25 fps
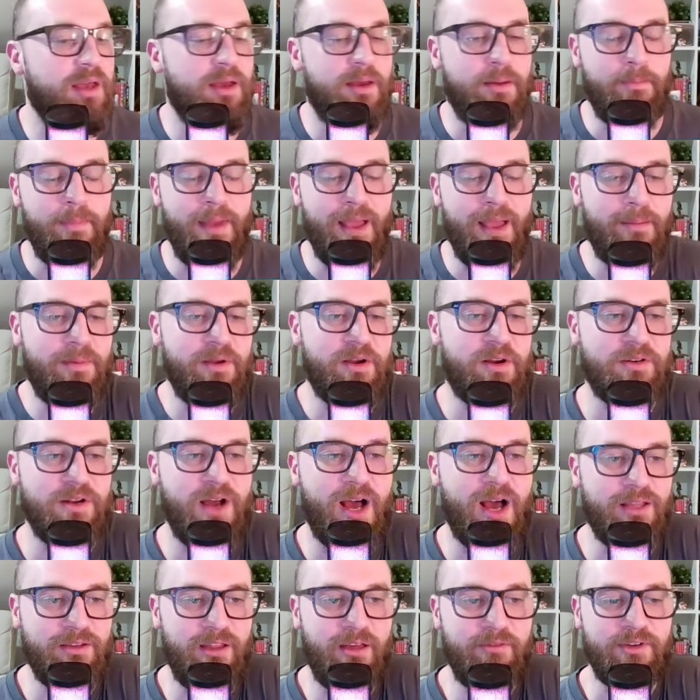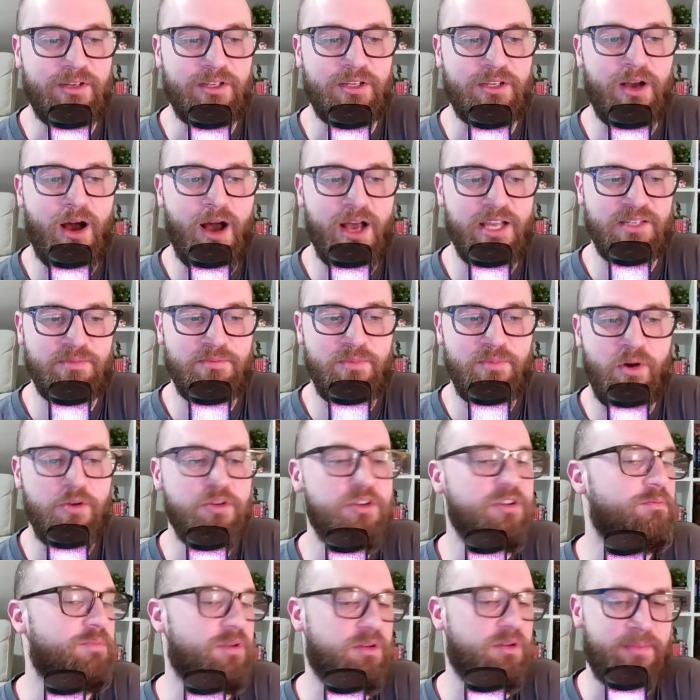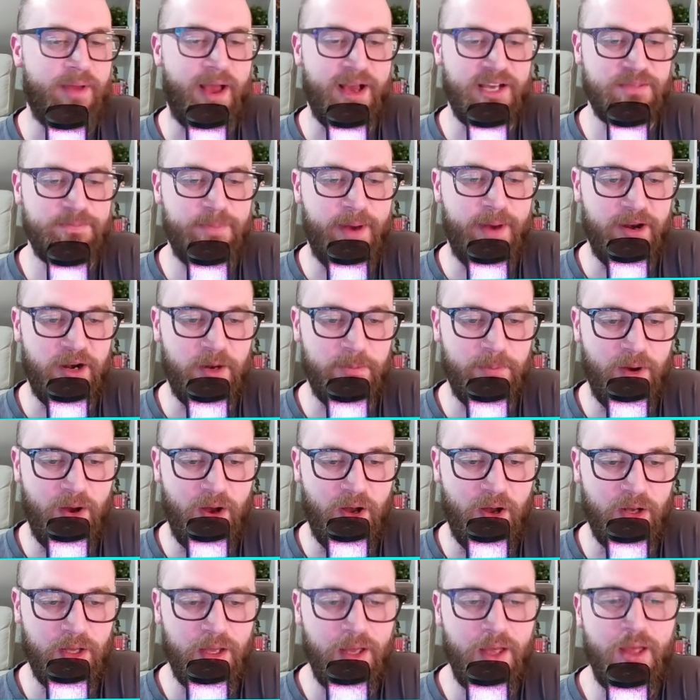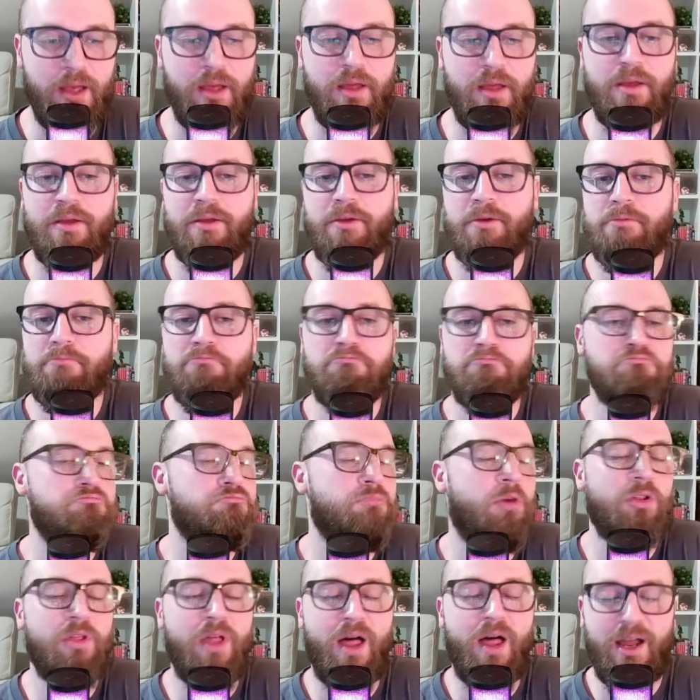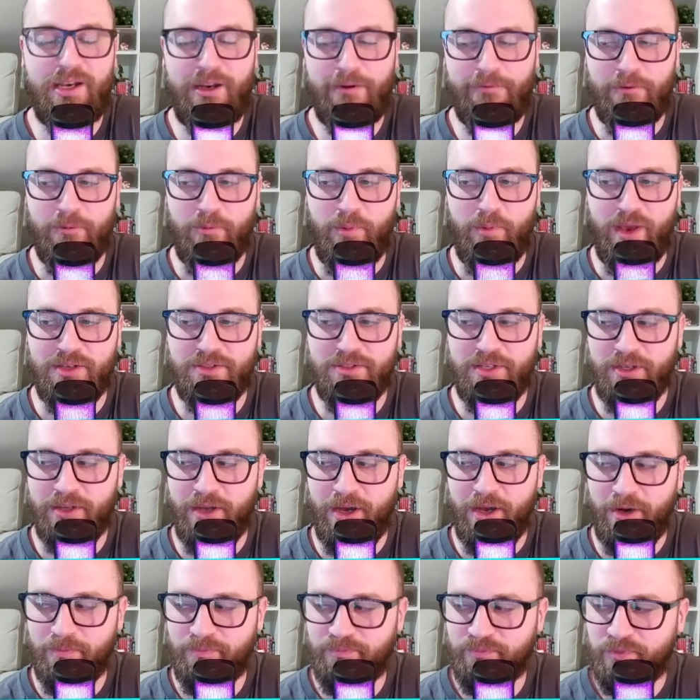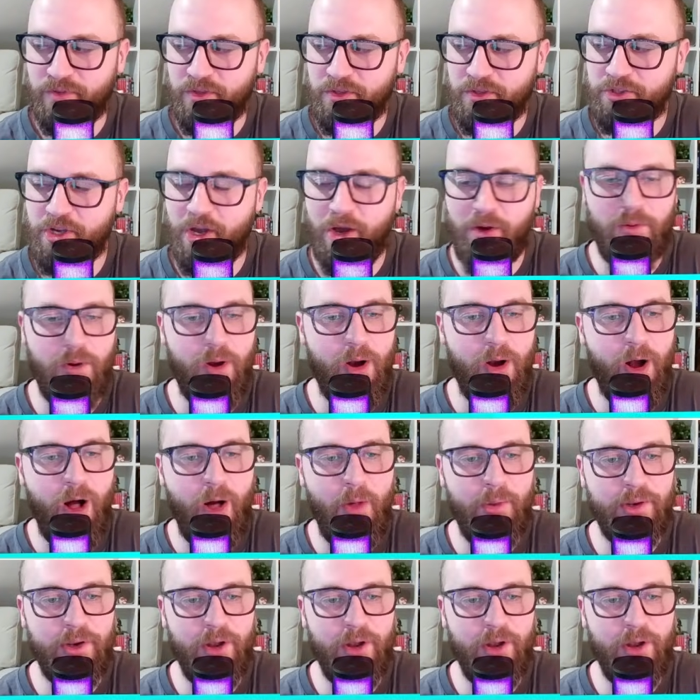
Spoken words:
Maybe you're not loving Cosmo, you can bring back Spider-Punk. A lot of different ways to go. So all in